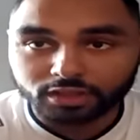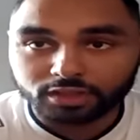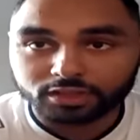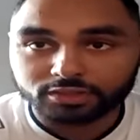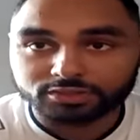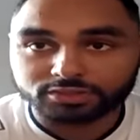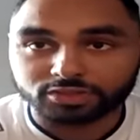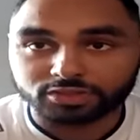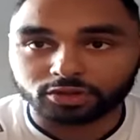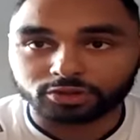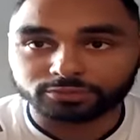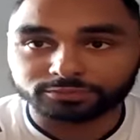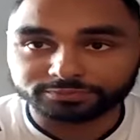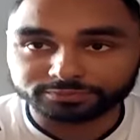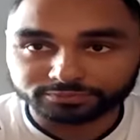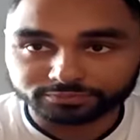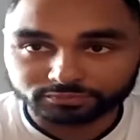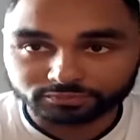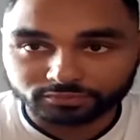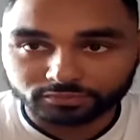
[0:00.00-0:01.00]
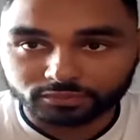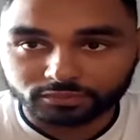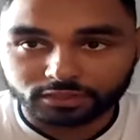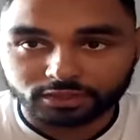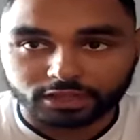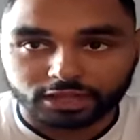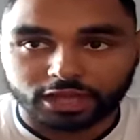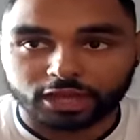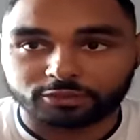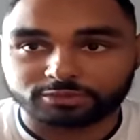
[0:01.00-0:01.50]
So
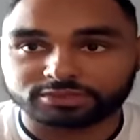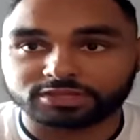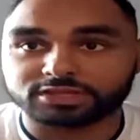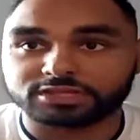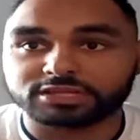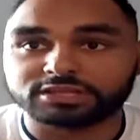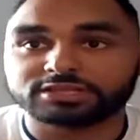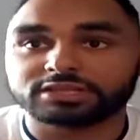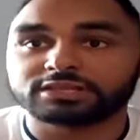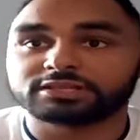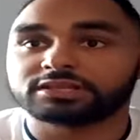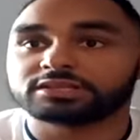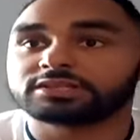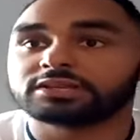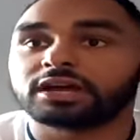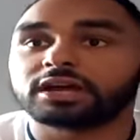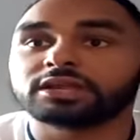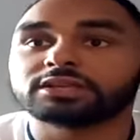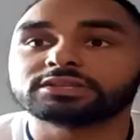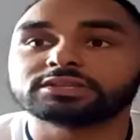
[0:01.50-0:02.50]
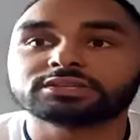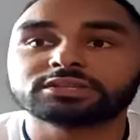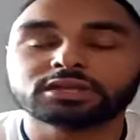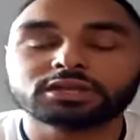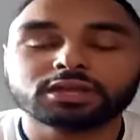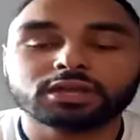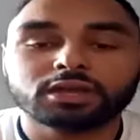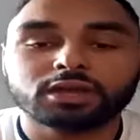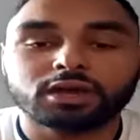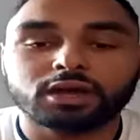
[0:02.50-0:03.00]
it helps to desensitize
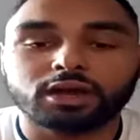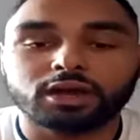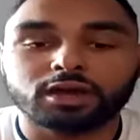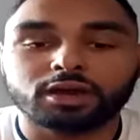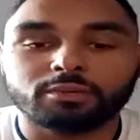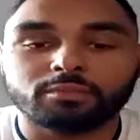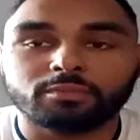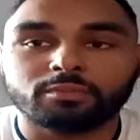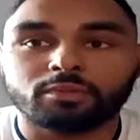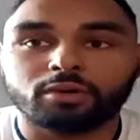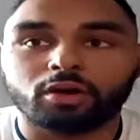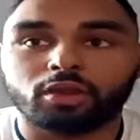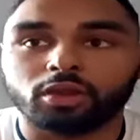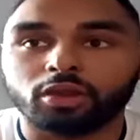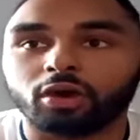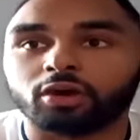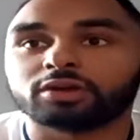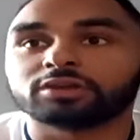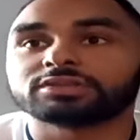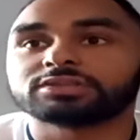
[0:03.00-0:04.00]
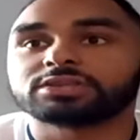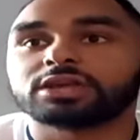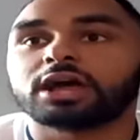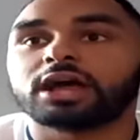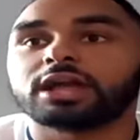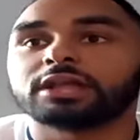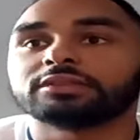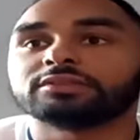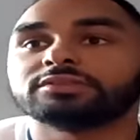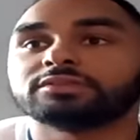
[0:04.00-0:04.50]

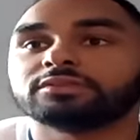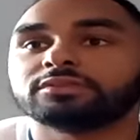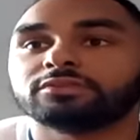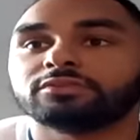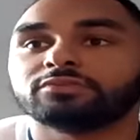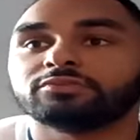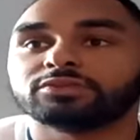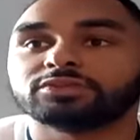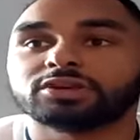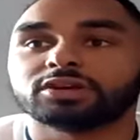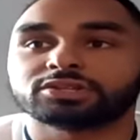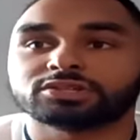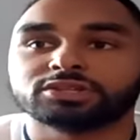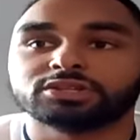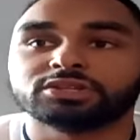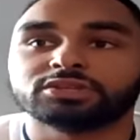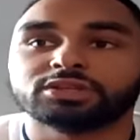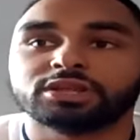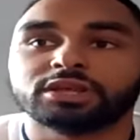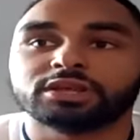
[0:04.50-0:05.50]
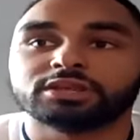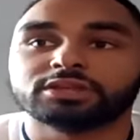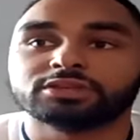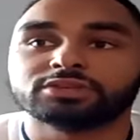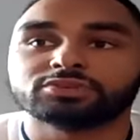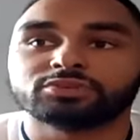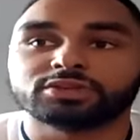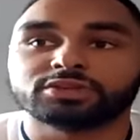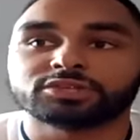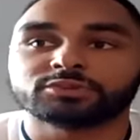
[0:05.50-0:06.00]
alongside the reduction in
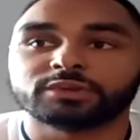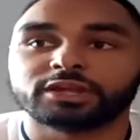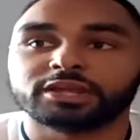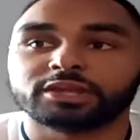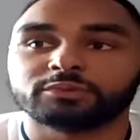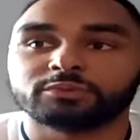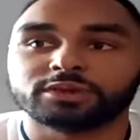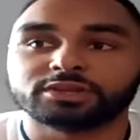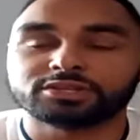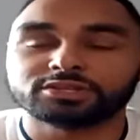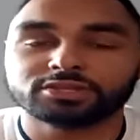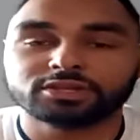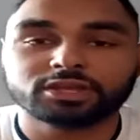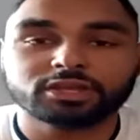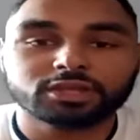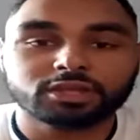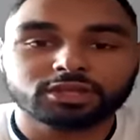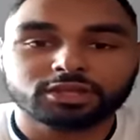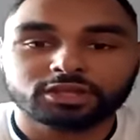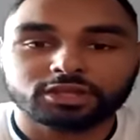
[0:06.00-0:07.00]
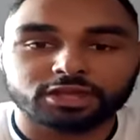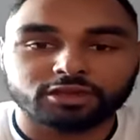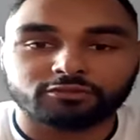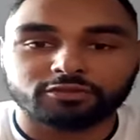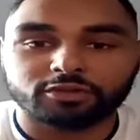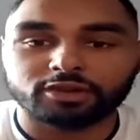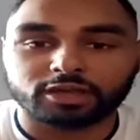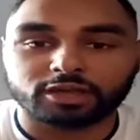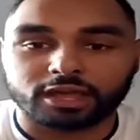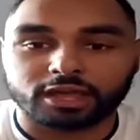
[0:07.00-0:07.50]
joint swelling, which, if
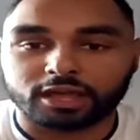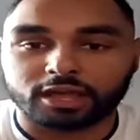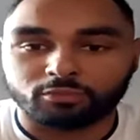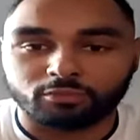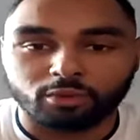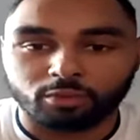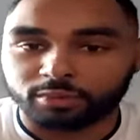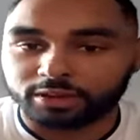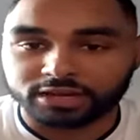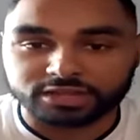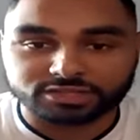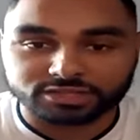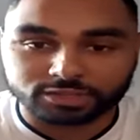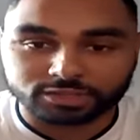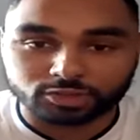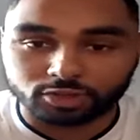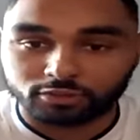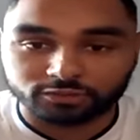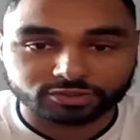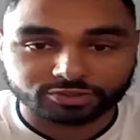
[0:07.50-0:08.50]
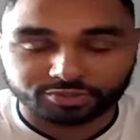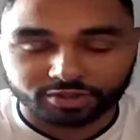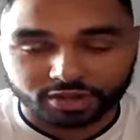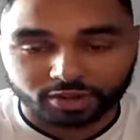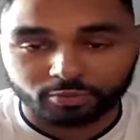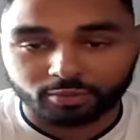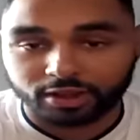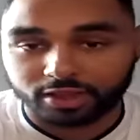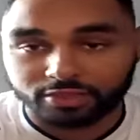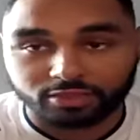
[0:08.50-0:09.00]
we're looking at what we need to solve straight
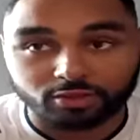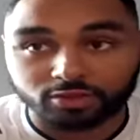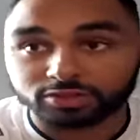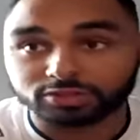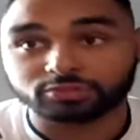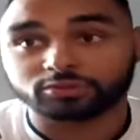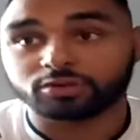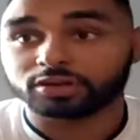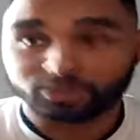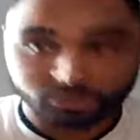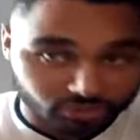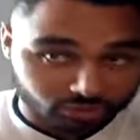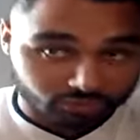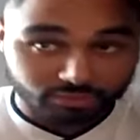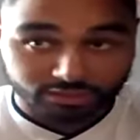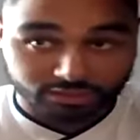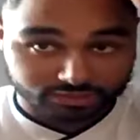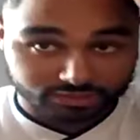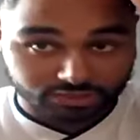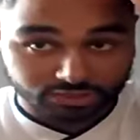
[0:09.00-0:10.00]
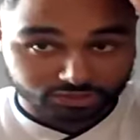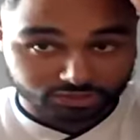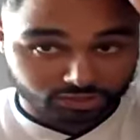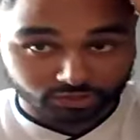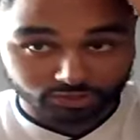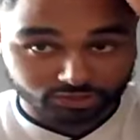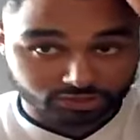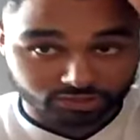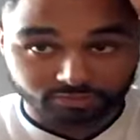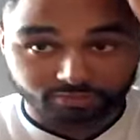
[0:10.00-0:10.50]
away, those are our two biggest
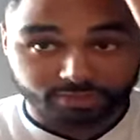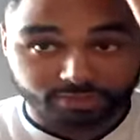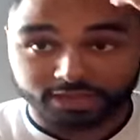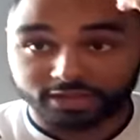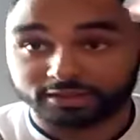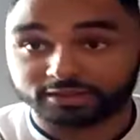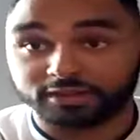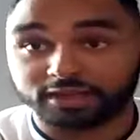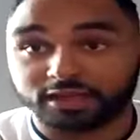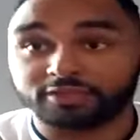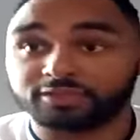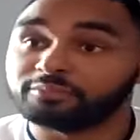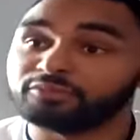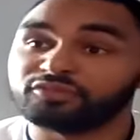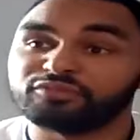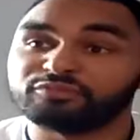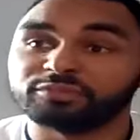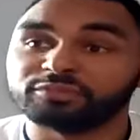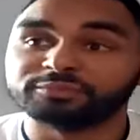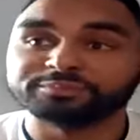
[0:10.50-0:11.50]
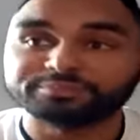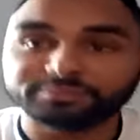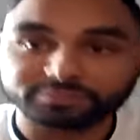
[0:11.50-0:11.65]
issues: the pain and the movement.